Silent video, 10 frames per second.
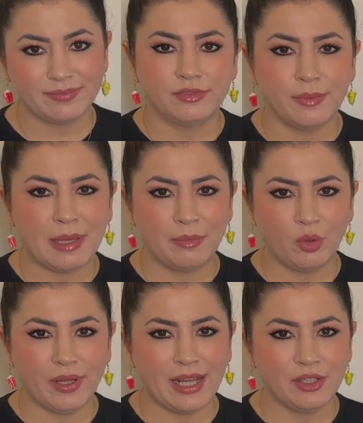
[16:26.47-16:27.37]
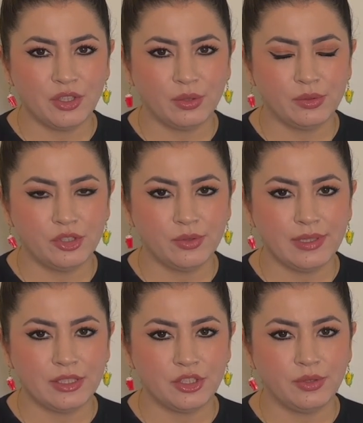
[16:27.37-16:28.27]
Remember when I told you
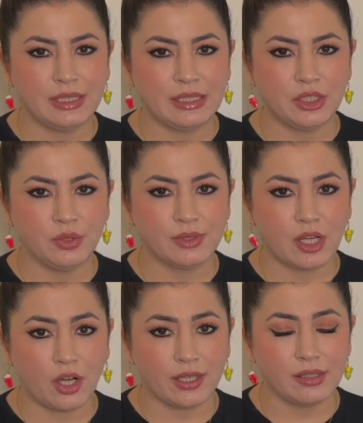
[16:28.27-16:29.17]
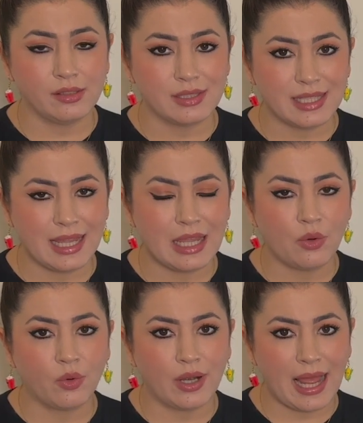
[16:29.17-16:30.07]
that you can use articles a
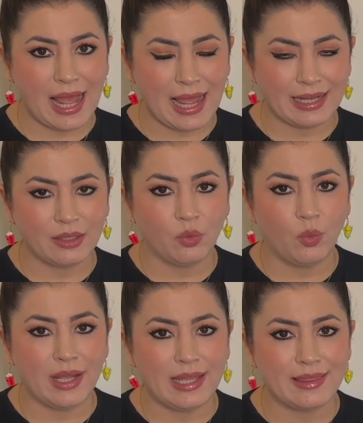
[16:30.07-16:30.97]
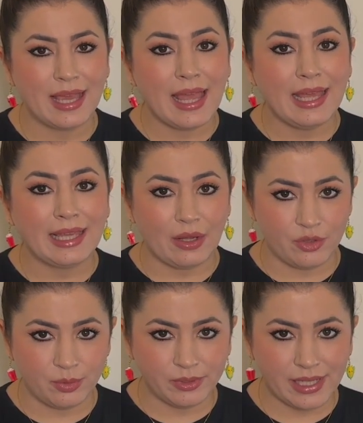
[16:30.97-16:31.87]
or an with
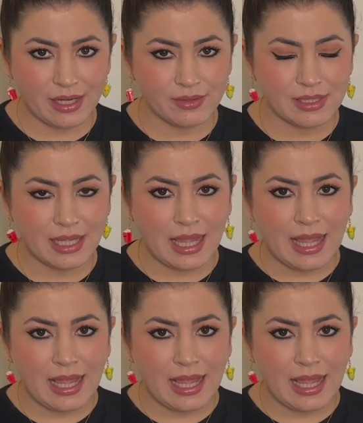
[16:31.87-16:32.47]
countable nouns?